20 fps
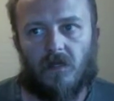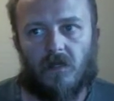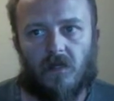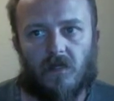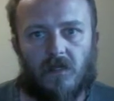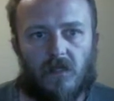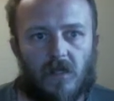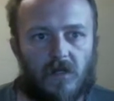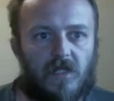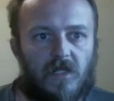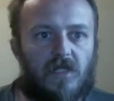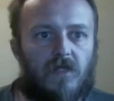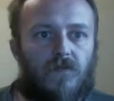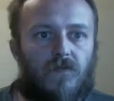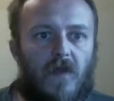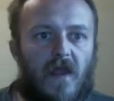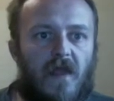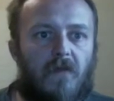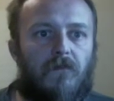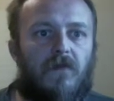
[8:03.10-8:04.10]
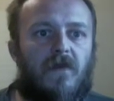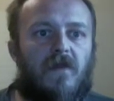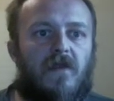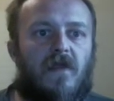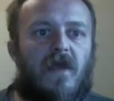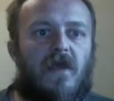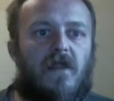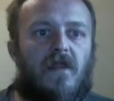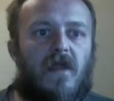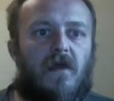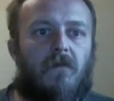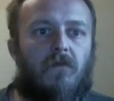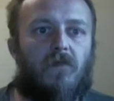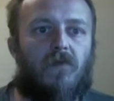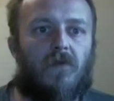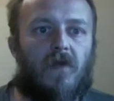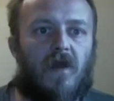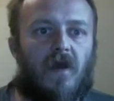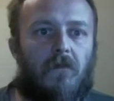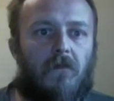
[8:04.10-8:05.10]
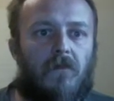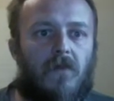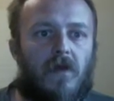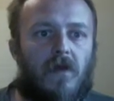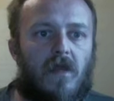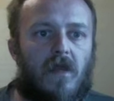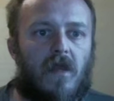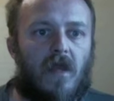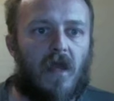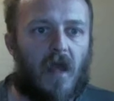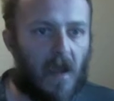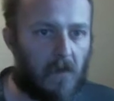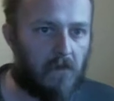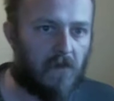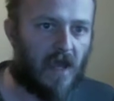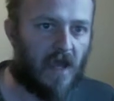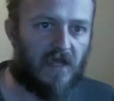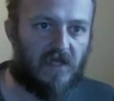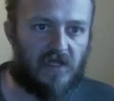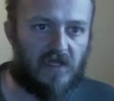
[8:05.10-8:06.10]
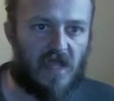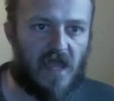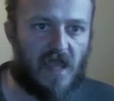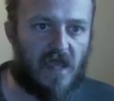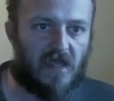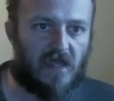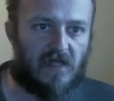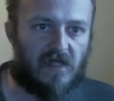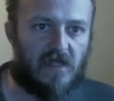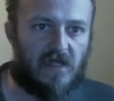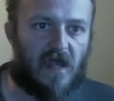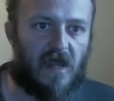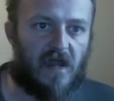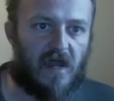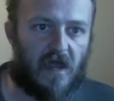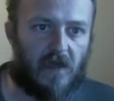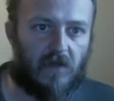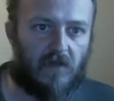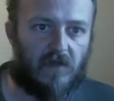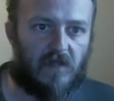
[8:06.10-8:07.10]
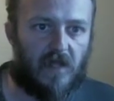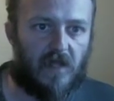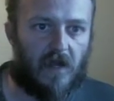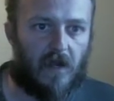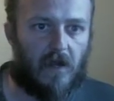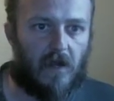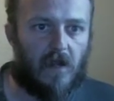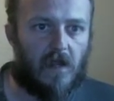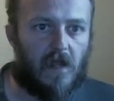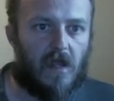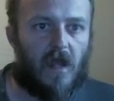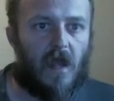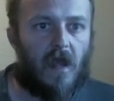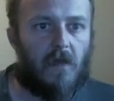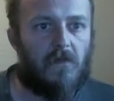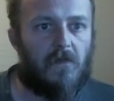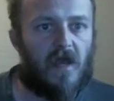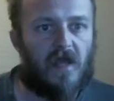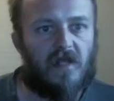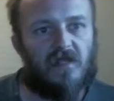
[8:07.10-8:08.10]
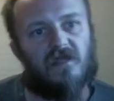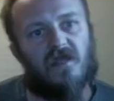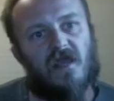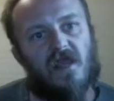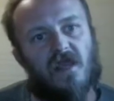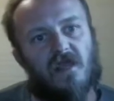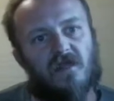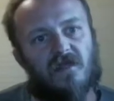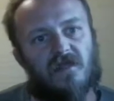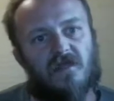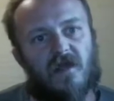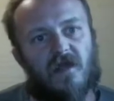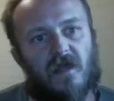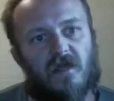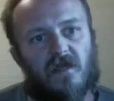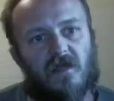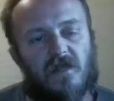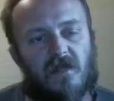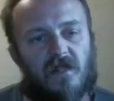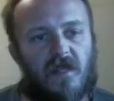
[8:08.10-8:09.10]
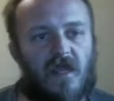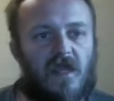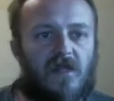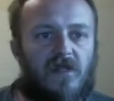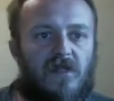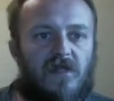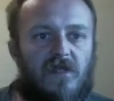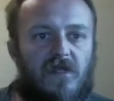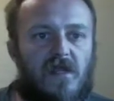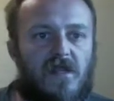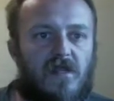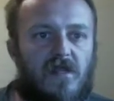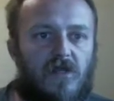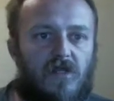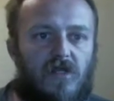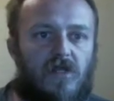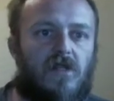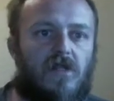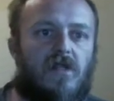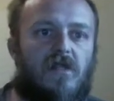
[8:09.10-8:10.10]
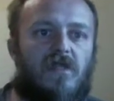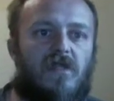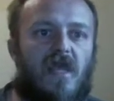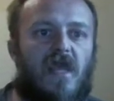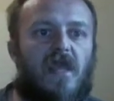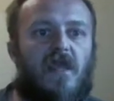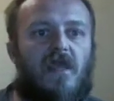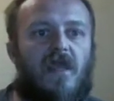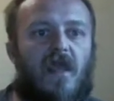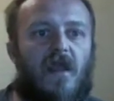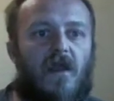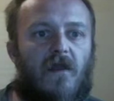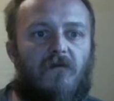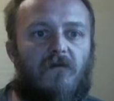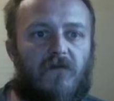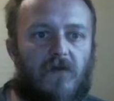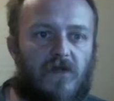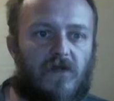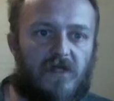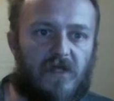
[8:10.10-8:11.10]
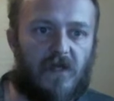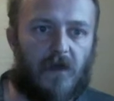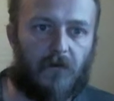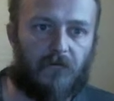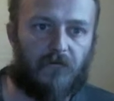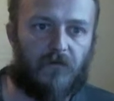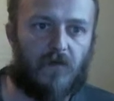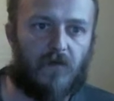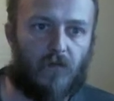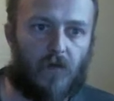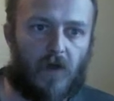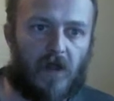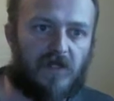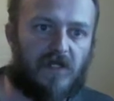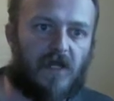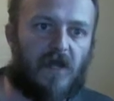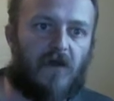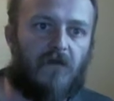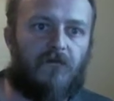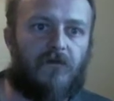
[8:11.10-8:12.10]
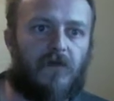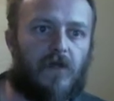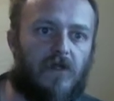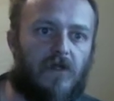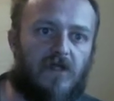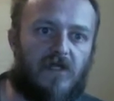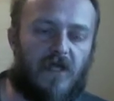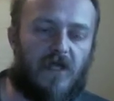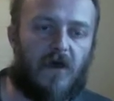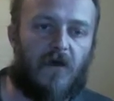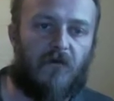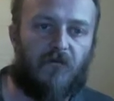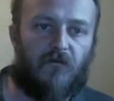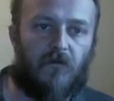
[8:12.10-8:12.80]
They're just ramping that number up. I'm not saying it's not out there. I'm not saying it's not contagious and you shouldn't take care of yourself and watch out for yourself.